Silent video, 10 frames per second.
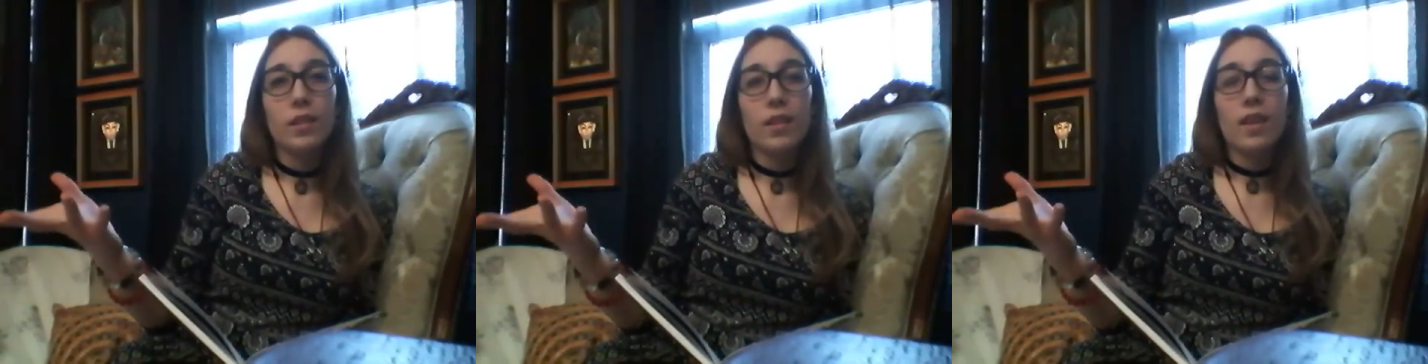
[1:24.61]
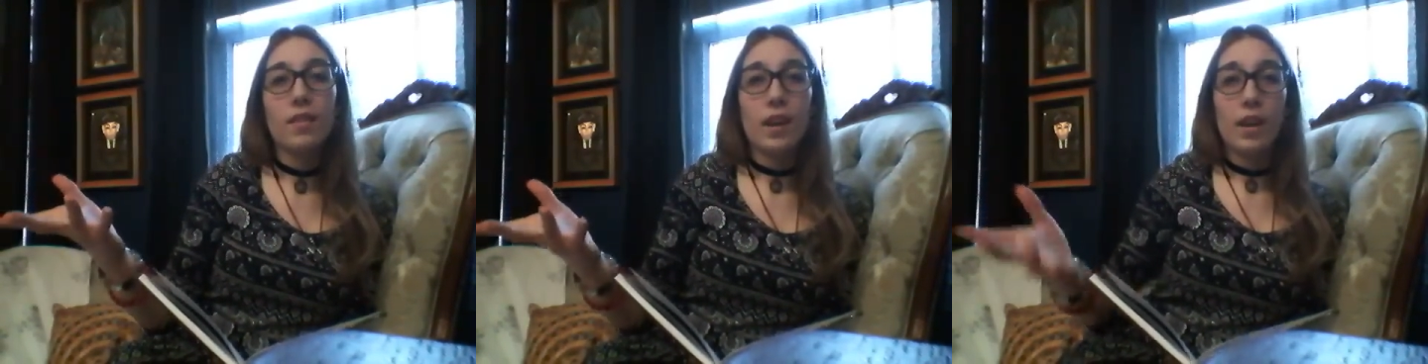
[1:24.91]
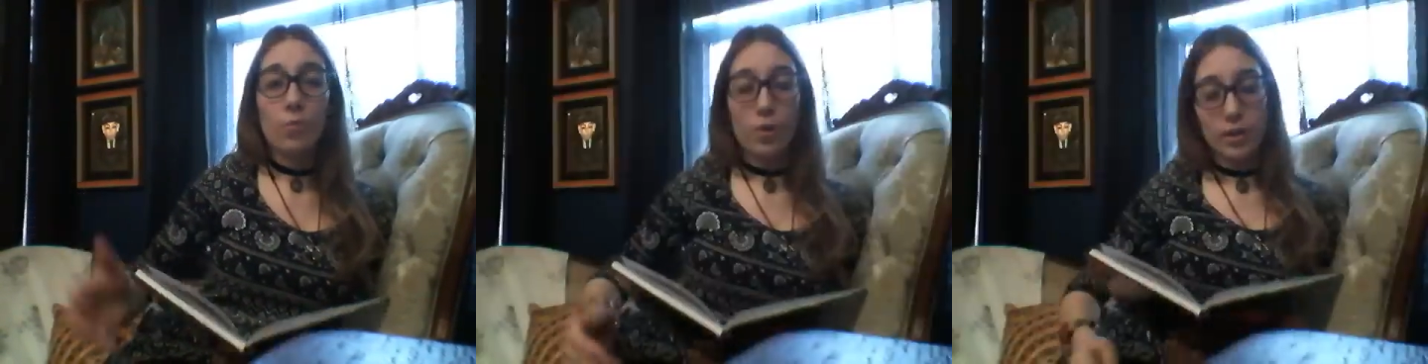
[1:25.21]
thing that
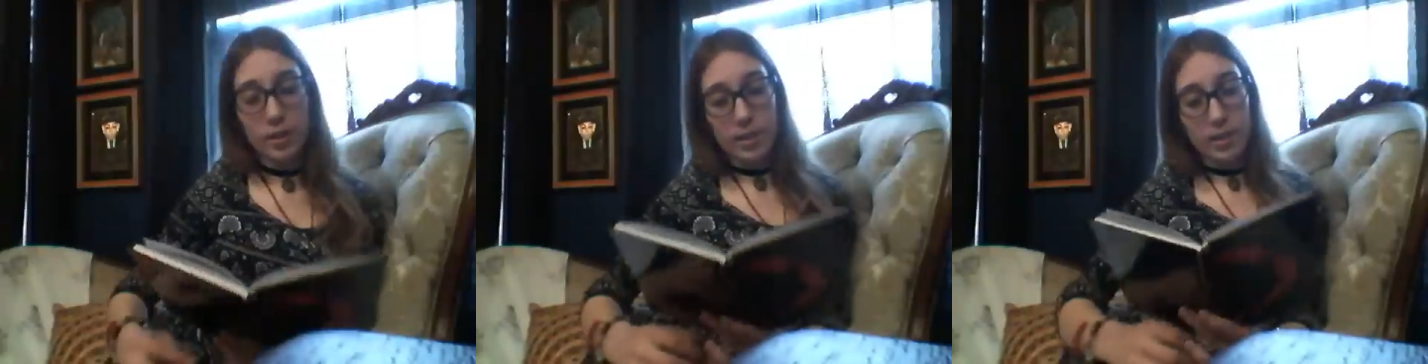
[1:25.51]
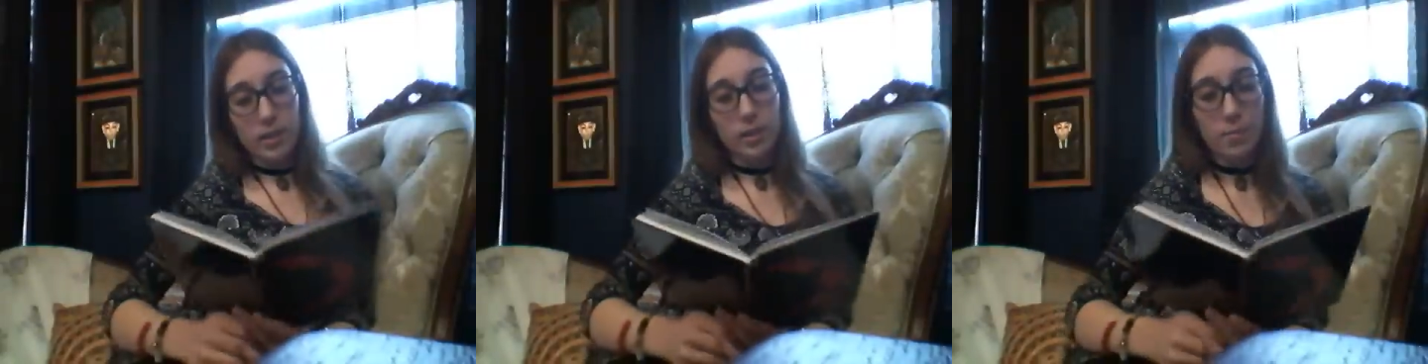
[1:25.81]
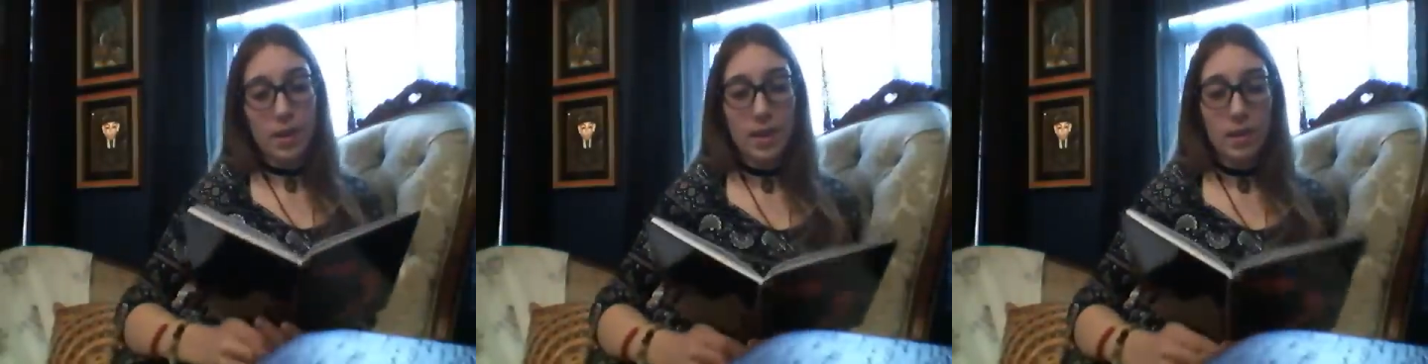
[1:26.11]
I want it to
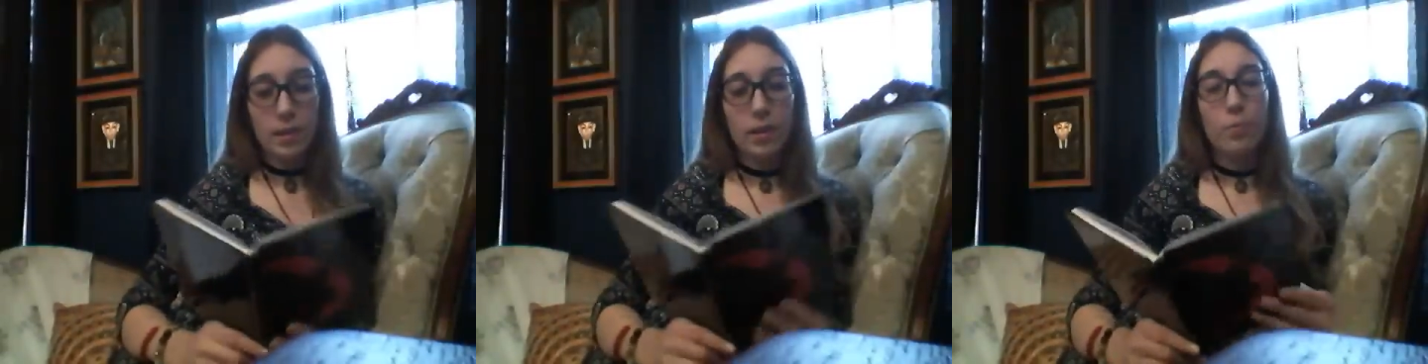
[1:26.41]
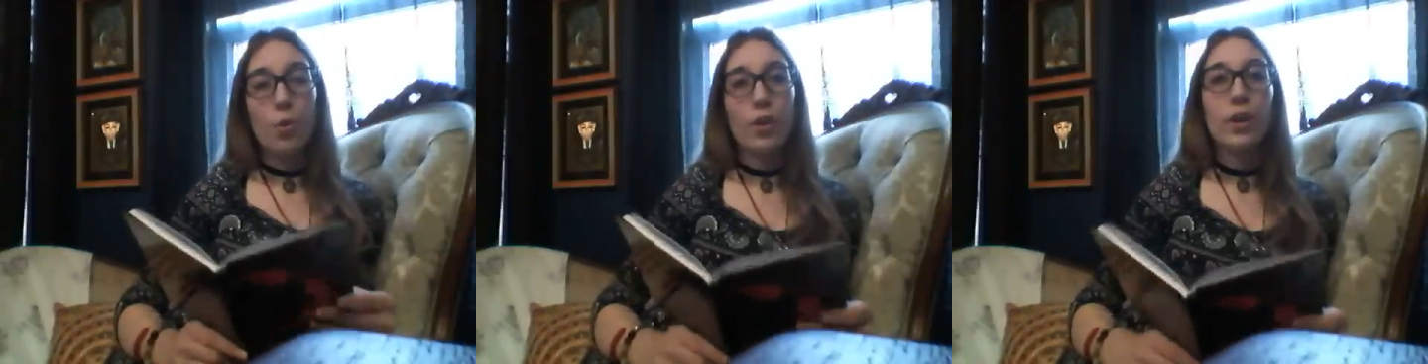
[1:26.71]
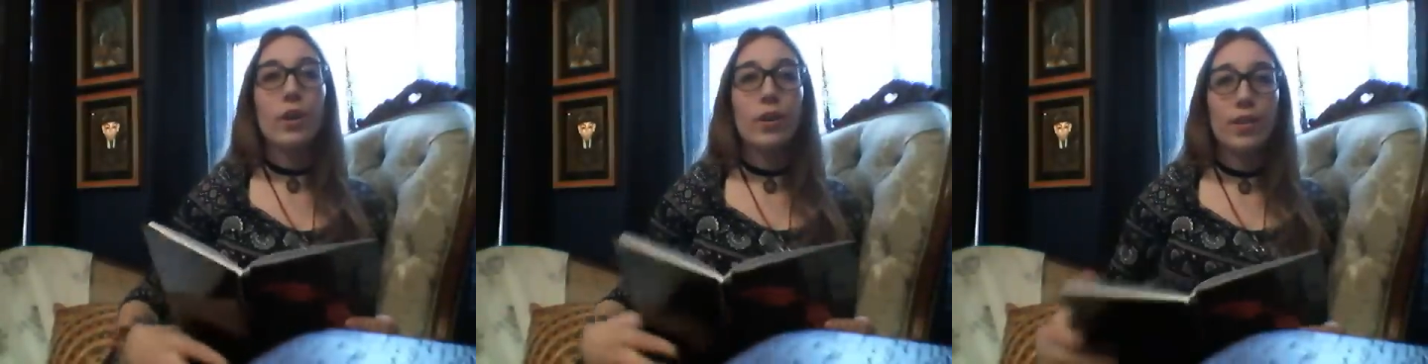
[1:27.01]
be, a
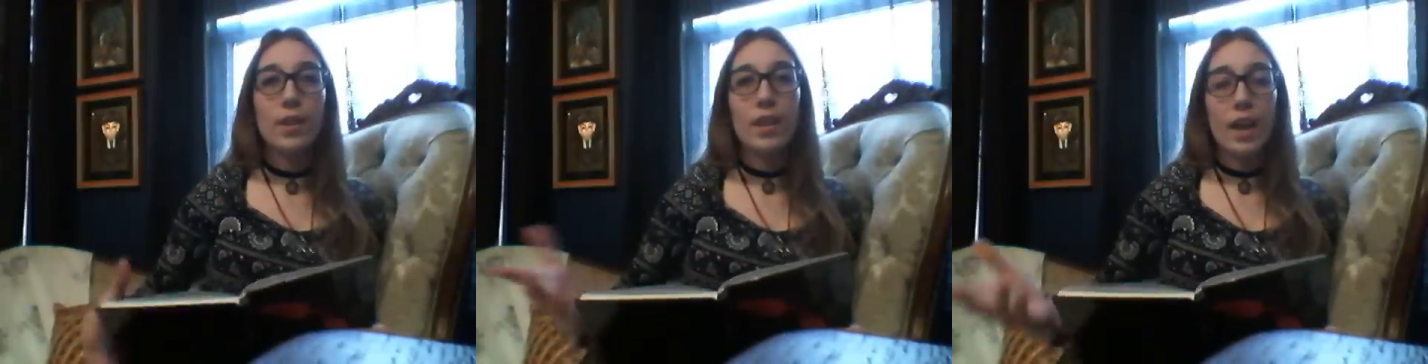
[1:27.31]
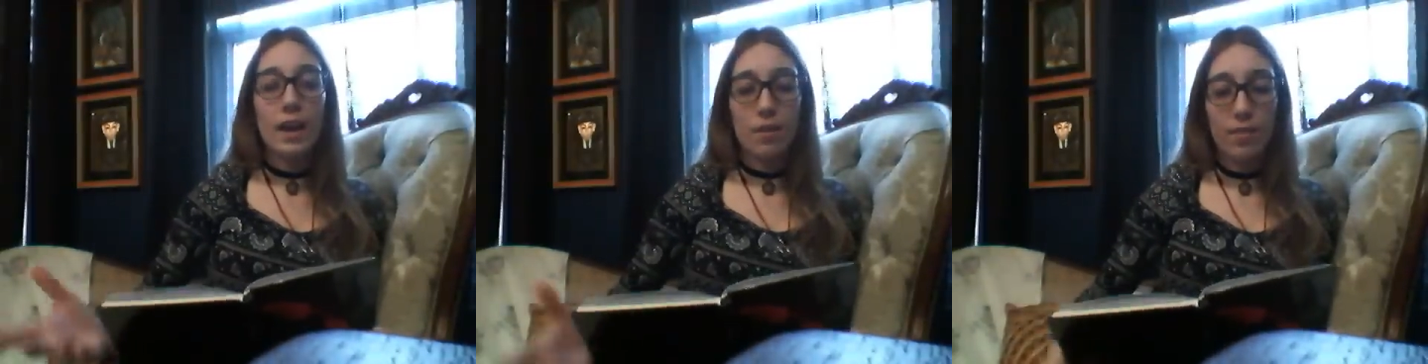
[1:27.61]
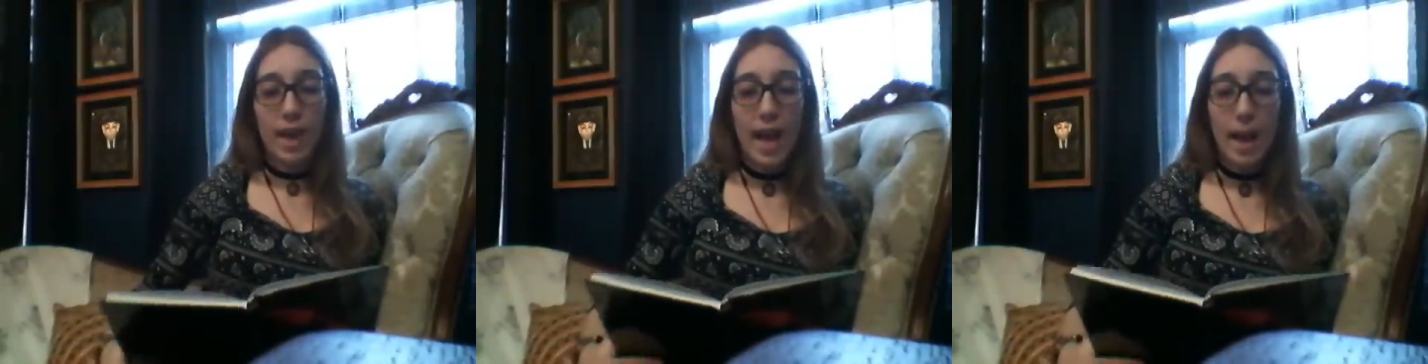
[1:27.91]
more earthy kind of
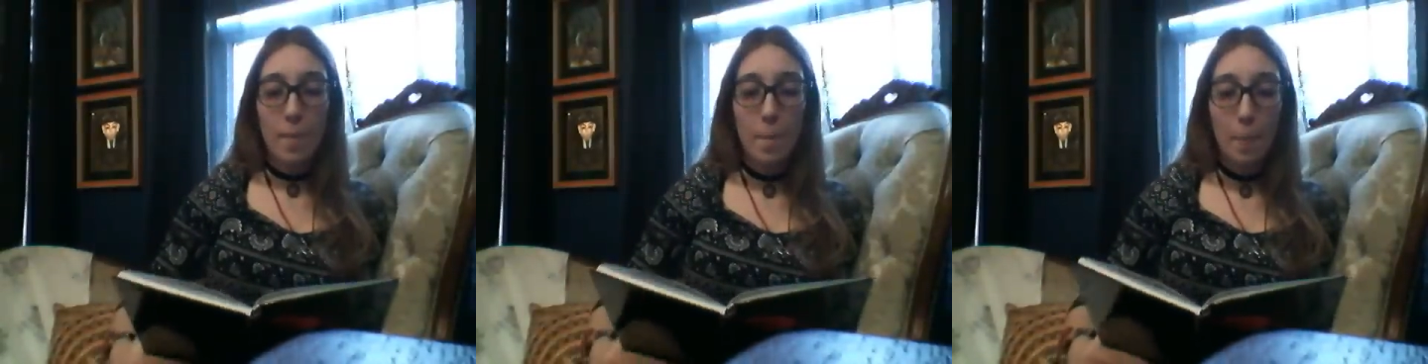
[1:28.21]
cat.